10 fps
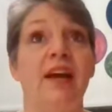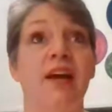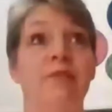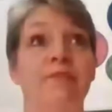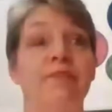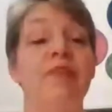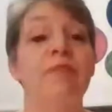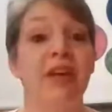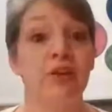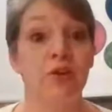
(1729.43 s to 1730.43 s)

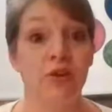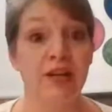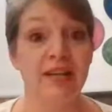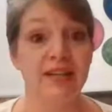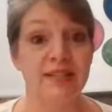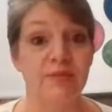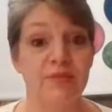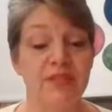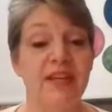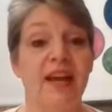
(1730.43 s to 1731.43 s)
the
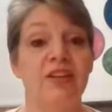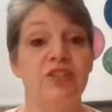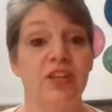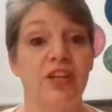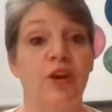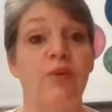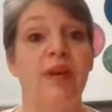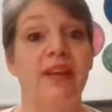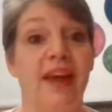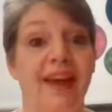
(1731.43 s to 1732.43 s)
microorganisms to actually go
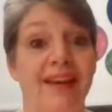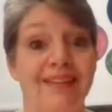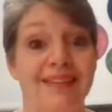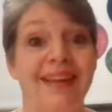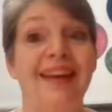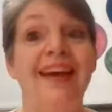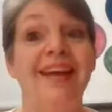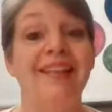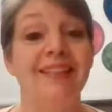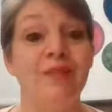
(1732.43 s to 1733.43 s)
in and
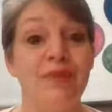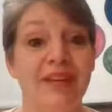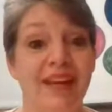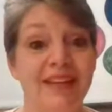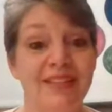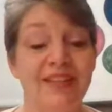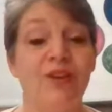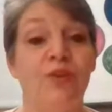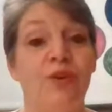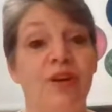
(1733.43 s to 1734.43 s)
eliminate
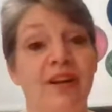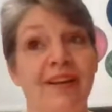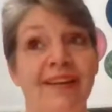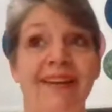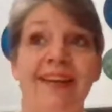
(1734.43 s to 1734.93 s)
or